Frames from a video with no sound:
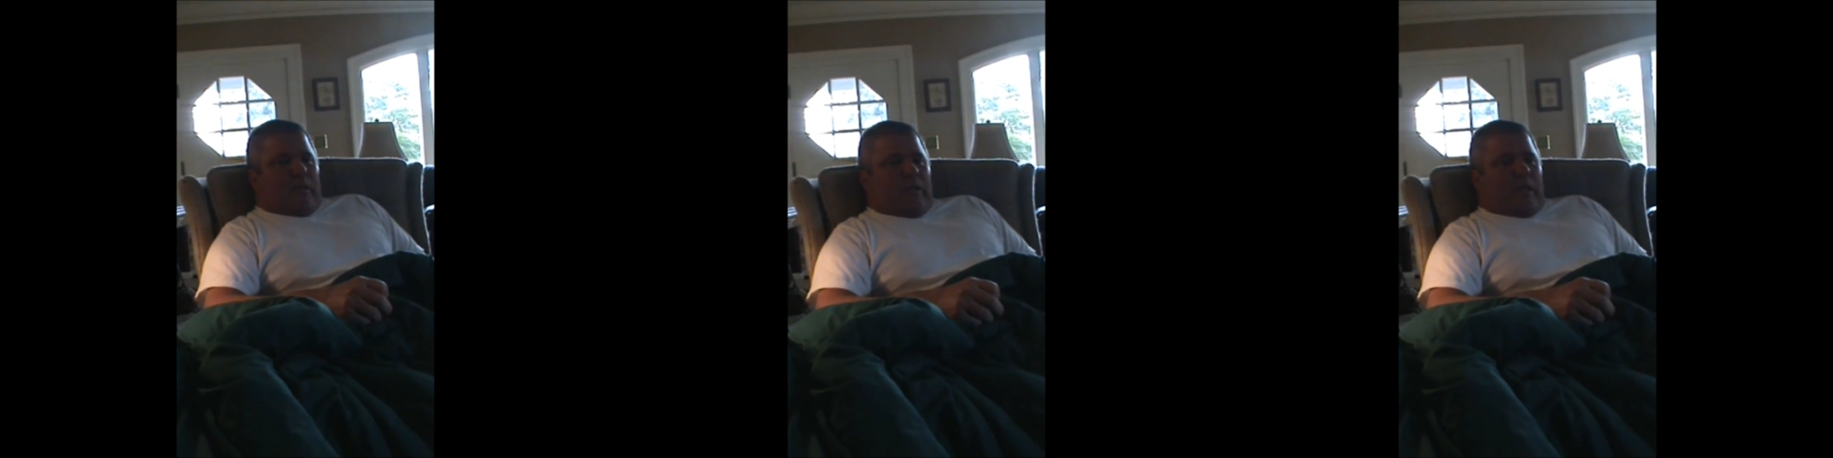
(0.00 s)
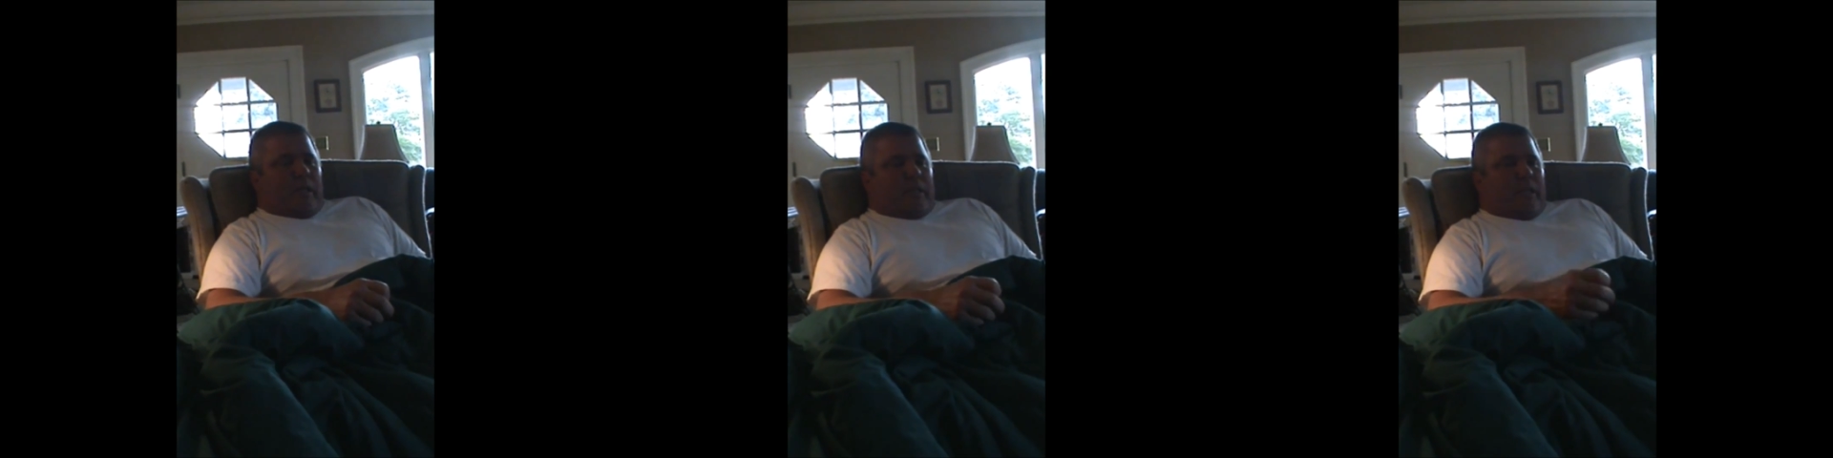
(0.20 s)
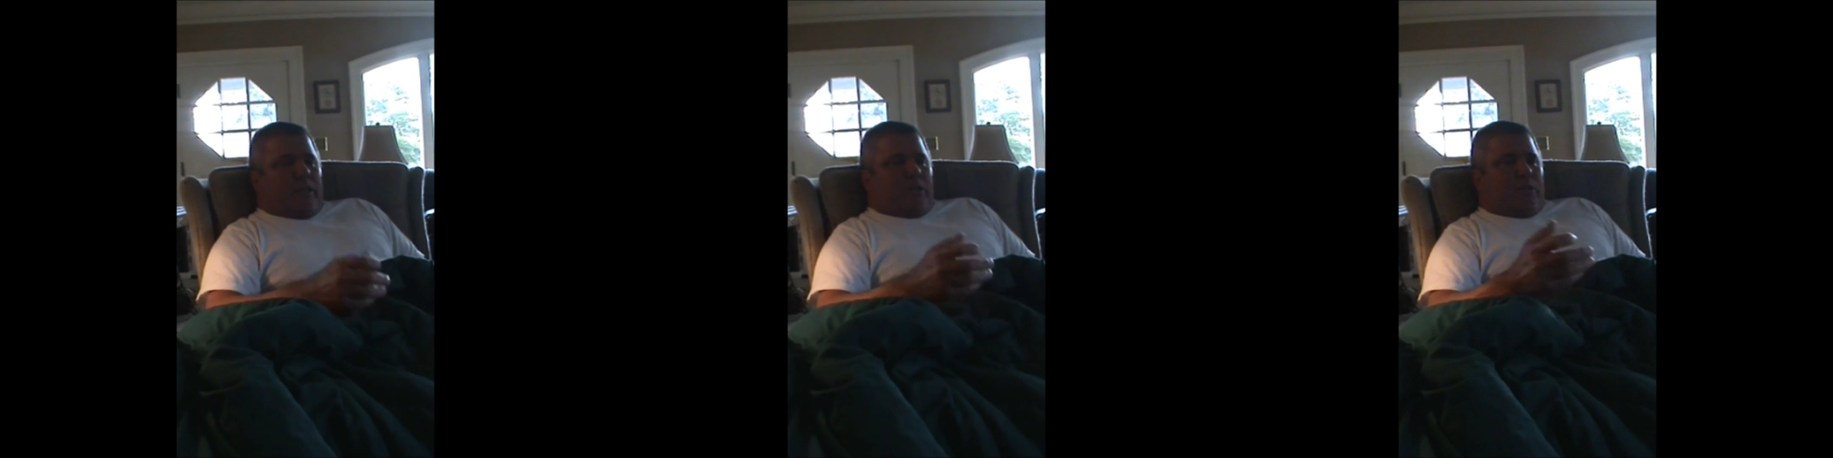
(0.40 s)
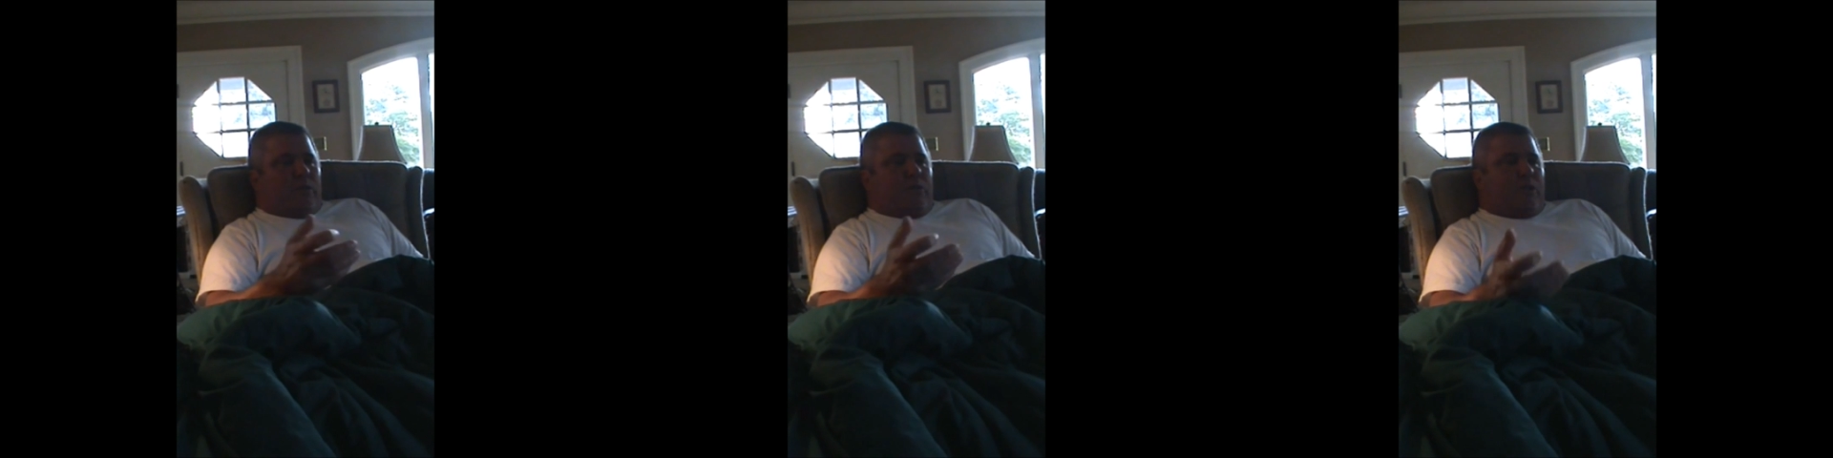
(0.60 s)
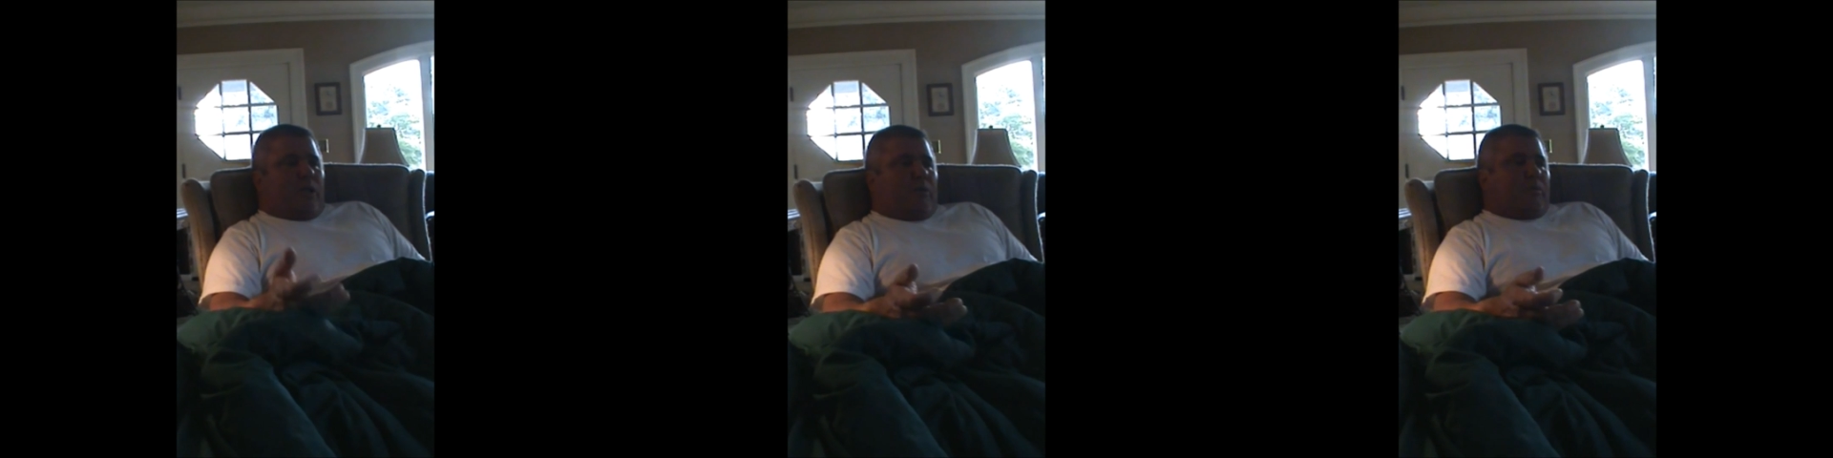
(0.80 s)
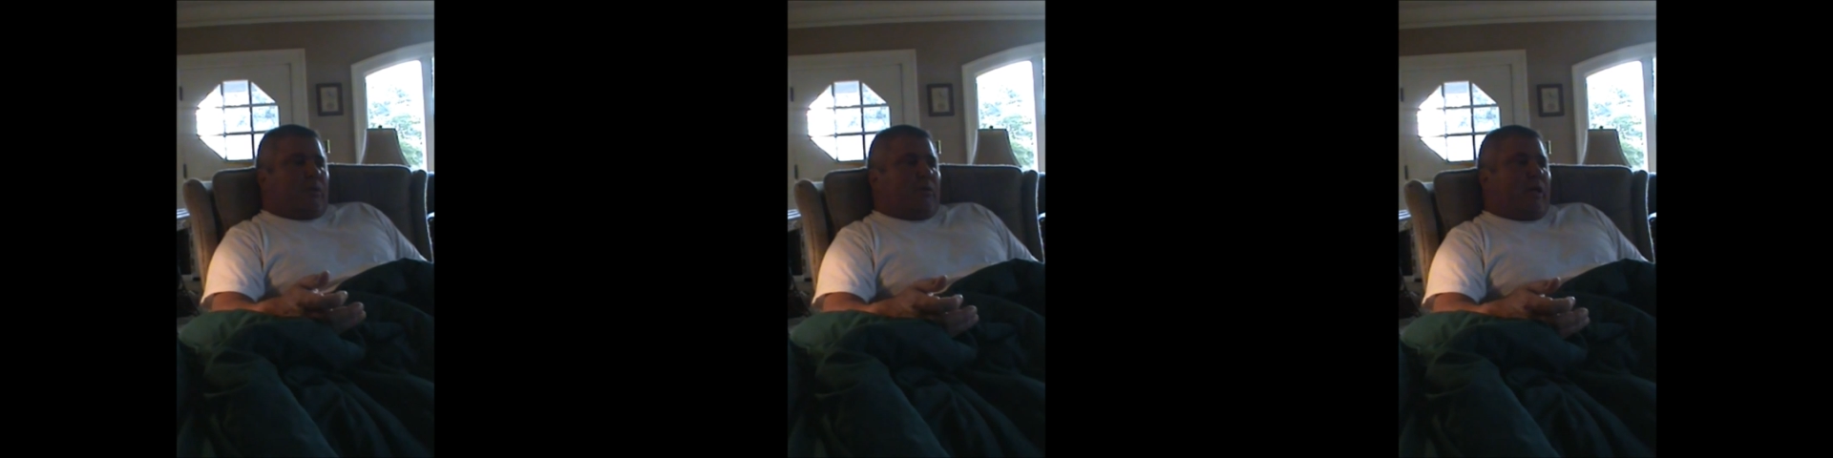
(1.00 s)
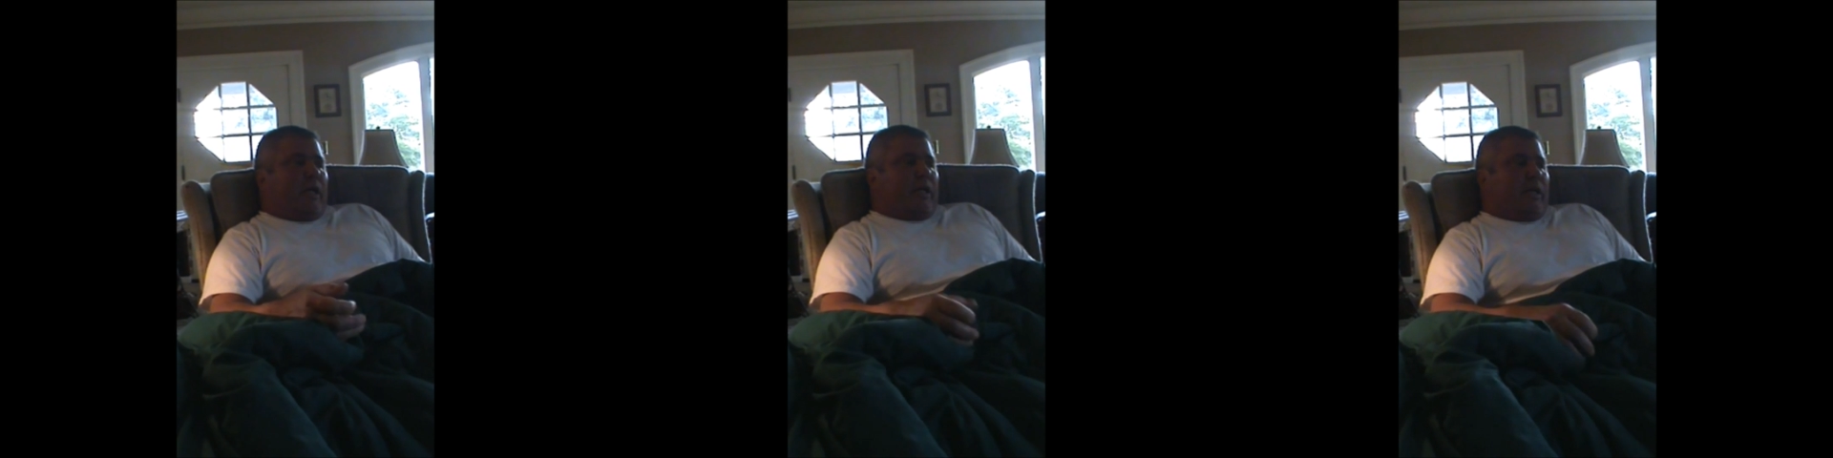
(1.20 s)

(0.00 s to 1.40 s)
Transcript: like these two gentlemen right